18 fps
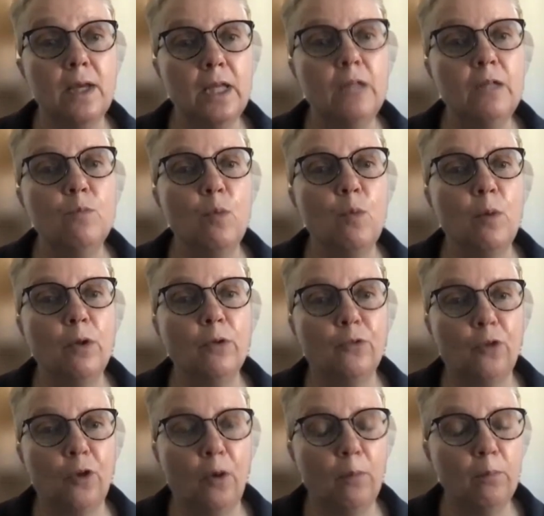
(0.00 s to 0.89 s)
in
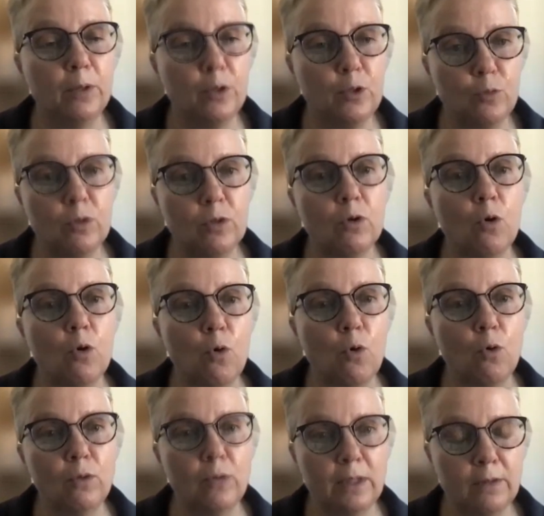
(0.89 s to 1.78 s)
momentum between
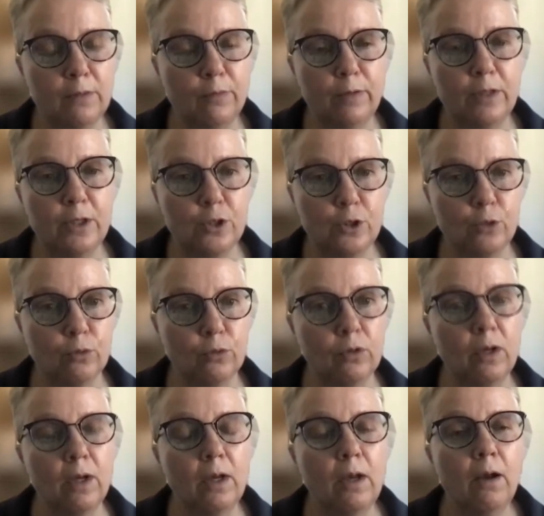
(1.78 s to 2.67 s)
low
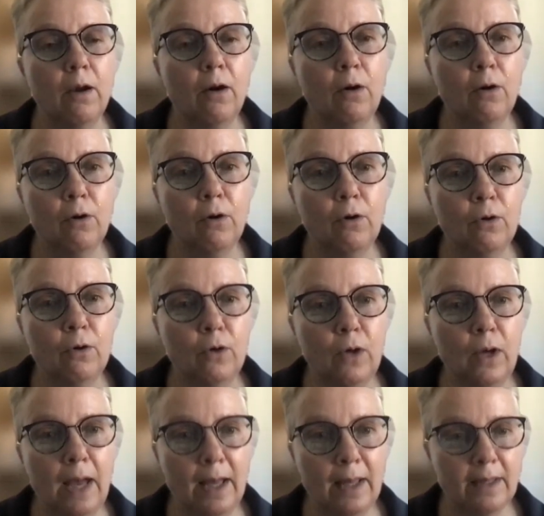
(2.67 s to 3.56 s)
inflation
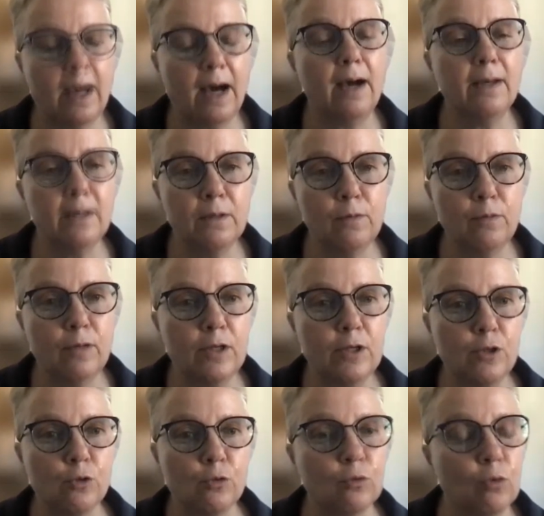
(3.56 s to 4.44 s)
and high
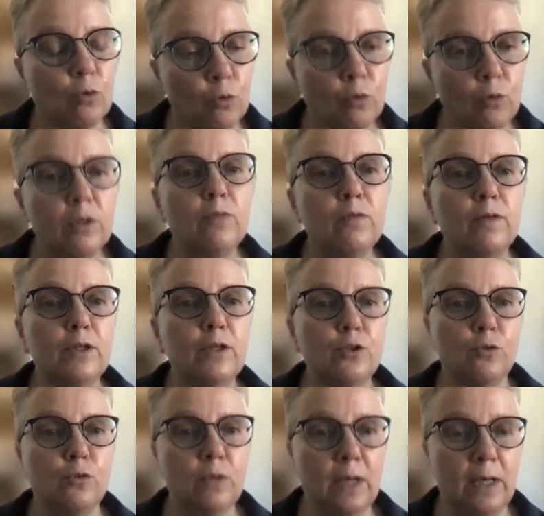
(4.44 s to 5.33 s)
inflation. Low
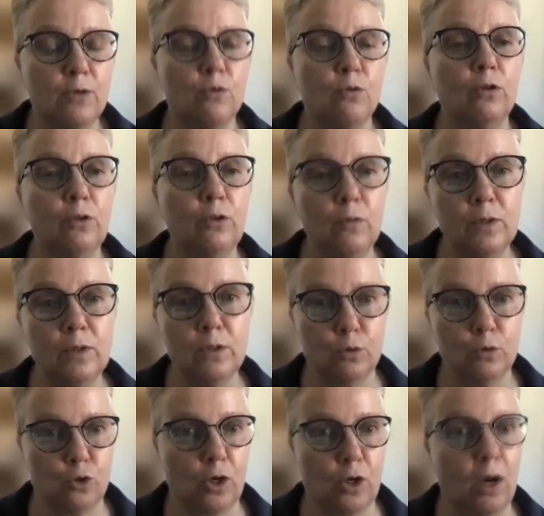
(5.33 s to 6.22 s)
inflation has a lot of
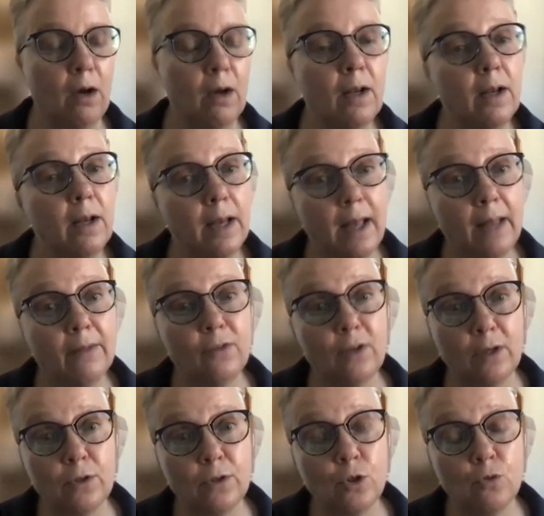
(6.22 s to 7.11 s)
inertia and
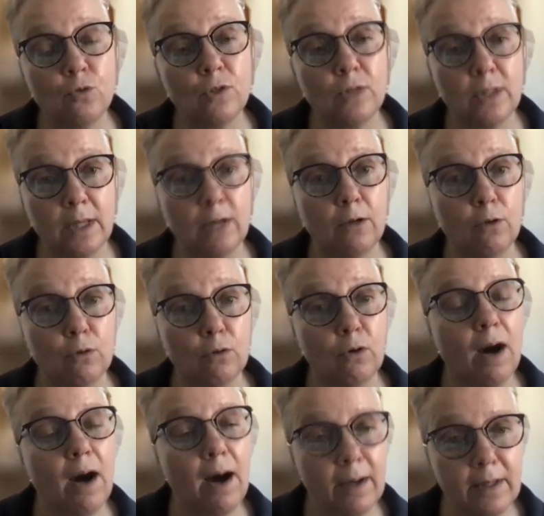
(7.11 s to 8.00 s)
tends to stay
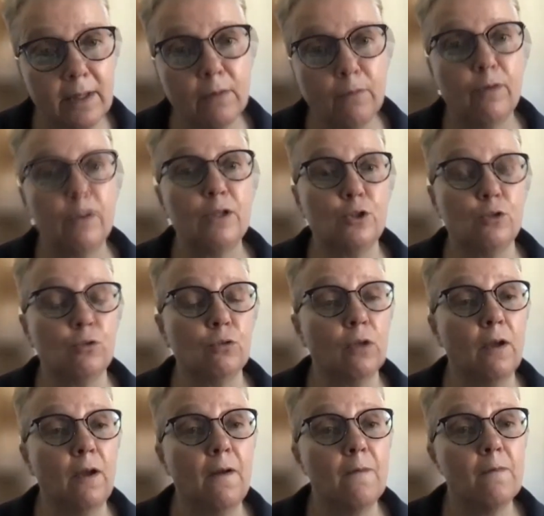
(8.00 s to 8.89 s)
low. High
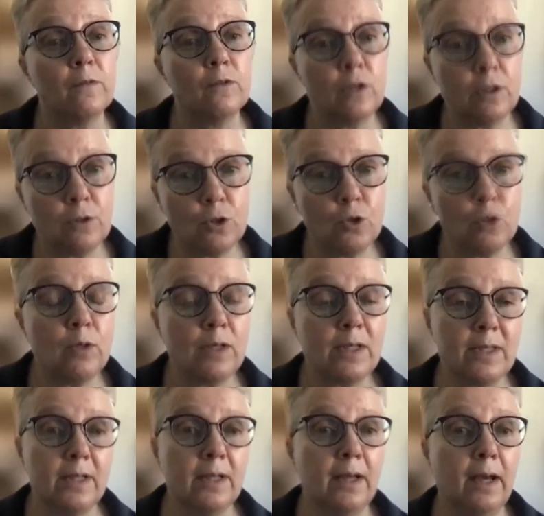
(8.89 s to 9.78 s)
inflation tends to
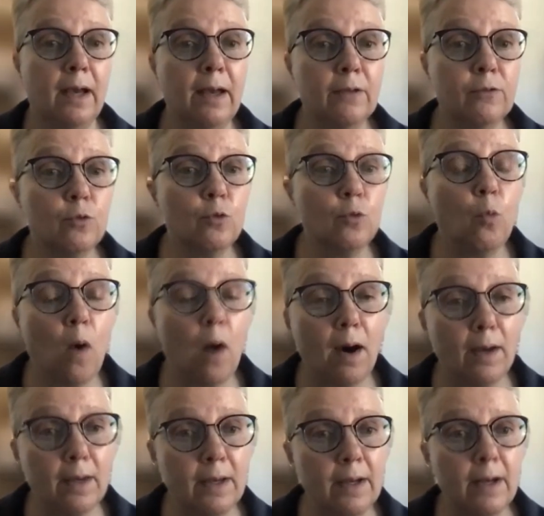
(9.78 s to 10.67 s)
accelerate.
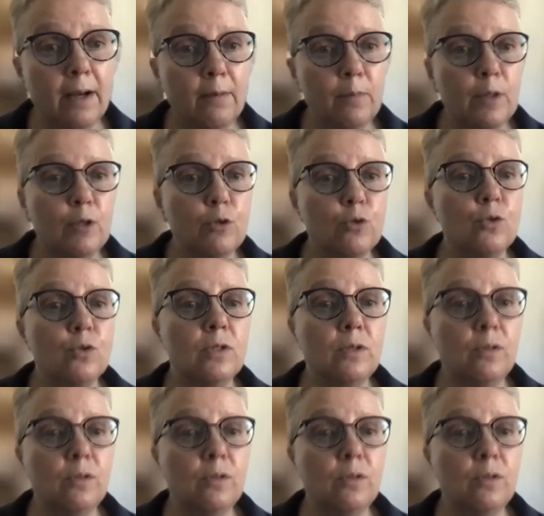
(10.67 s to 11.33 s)
Why? Because